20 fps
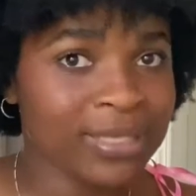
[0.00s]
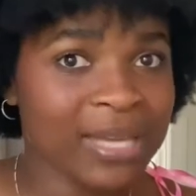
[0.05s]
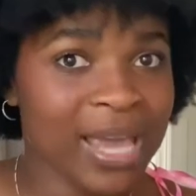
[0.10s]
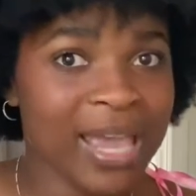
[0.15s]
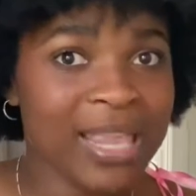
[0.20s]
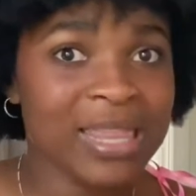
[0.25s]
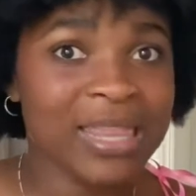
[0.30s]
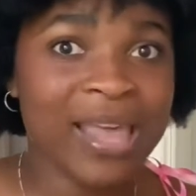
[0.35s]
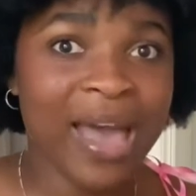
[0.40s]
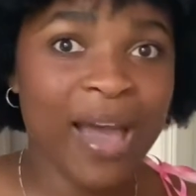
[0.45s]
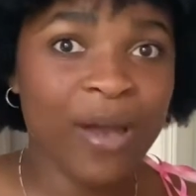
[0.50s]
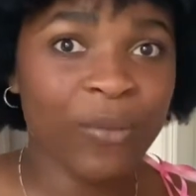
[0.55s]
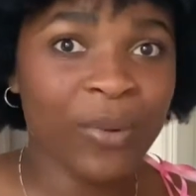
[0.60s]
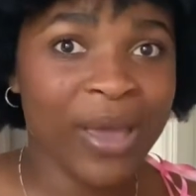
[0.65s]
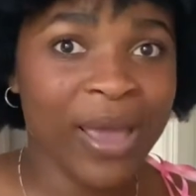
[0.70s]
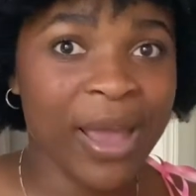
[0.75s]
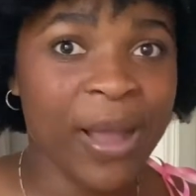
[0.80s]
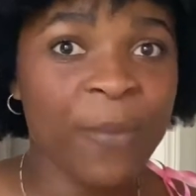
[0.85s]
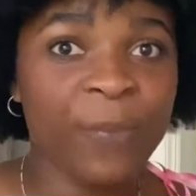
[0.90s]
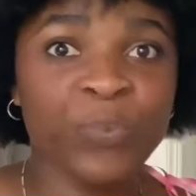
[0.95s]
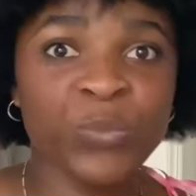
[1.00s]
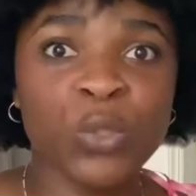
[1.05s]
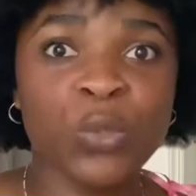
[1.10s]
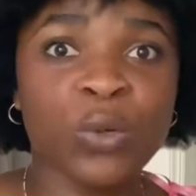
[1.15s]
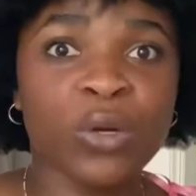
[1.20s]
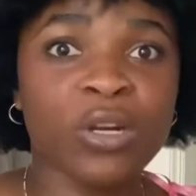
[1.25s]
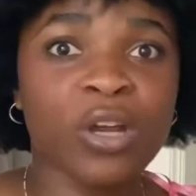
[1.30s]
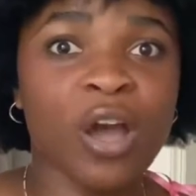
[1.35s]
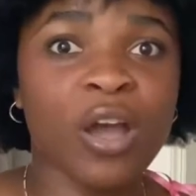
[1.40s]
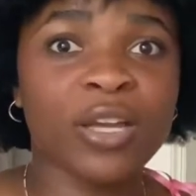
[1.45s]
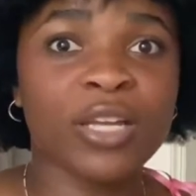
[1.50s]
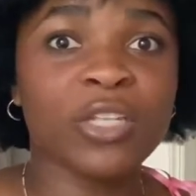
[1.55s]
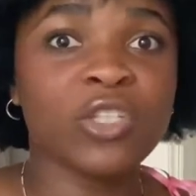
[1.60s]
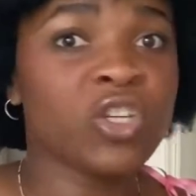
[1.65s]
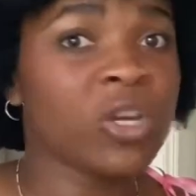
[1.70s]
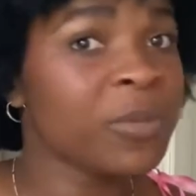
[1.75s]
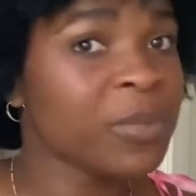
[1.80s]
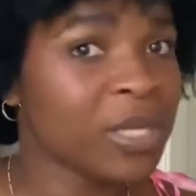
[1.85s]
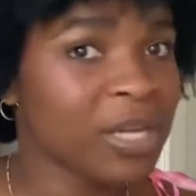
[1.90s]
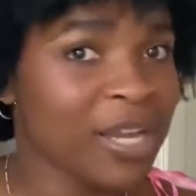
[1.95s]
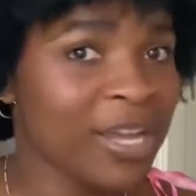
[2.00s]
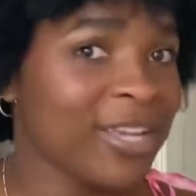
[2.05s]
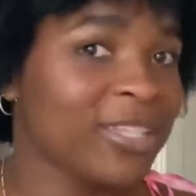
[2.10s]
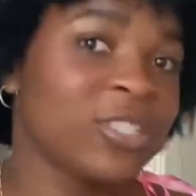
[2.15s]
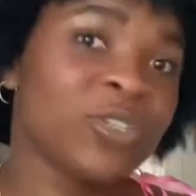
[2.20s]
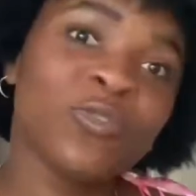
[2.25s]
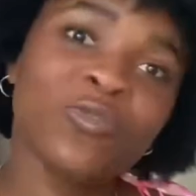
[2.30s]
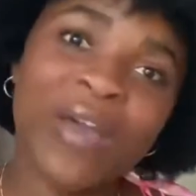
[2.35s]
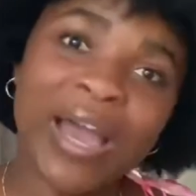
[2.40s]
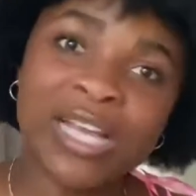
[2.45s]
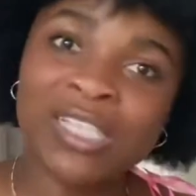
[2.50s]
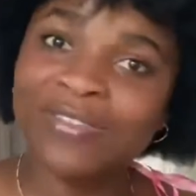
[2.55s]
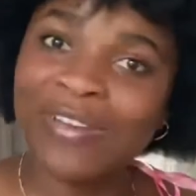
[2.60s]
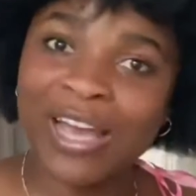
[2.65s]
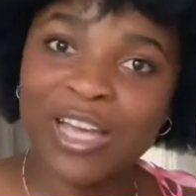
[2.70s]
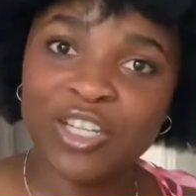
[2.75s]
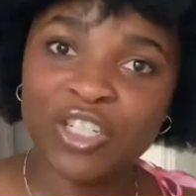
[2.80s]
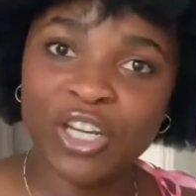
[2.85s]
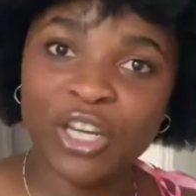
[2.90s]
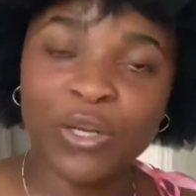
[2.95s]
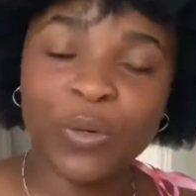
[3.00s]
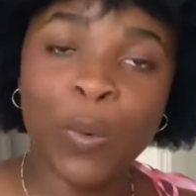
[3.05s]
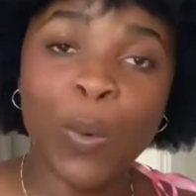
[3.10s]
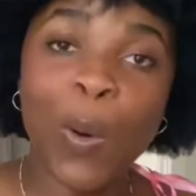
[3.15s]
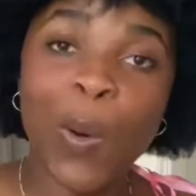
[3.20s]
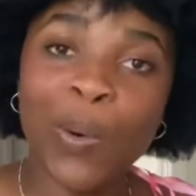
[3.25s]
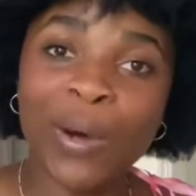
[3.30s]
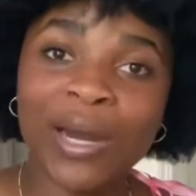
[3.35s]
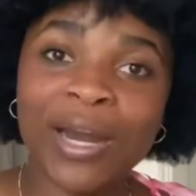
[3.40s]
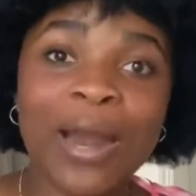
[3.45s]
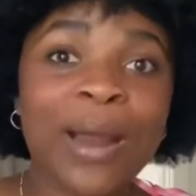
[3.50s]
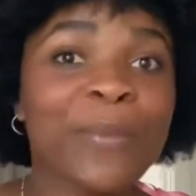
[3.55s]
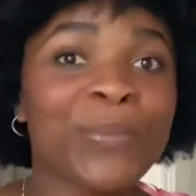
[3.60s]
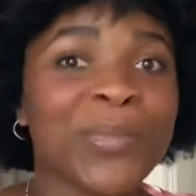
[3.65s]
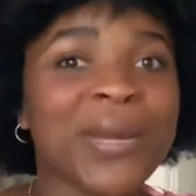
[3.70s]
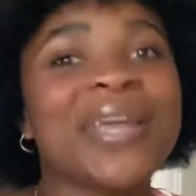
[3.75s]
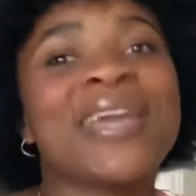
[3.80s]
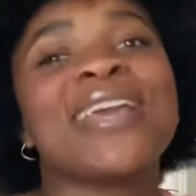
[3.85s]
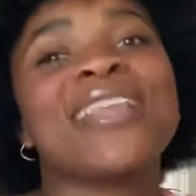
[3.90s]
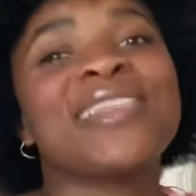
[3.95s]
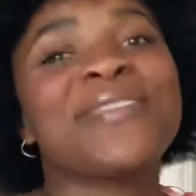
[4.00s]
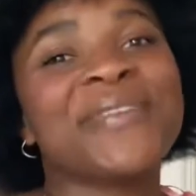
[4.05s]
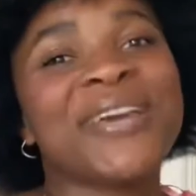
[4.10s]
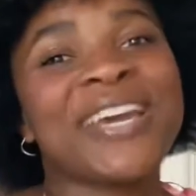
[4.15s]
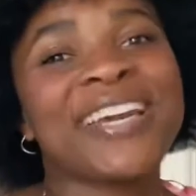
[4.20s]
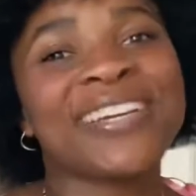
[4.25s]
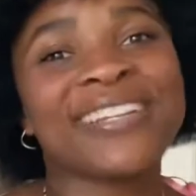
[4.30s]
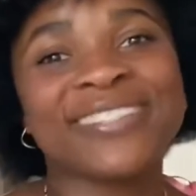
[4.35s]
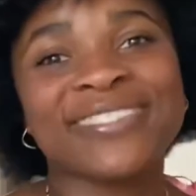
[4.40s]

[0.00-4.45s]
and that way you are not contributing to fast fashion or breaking the bank.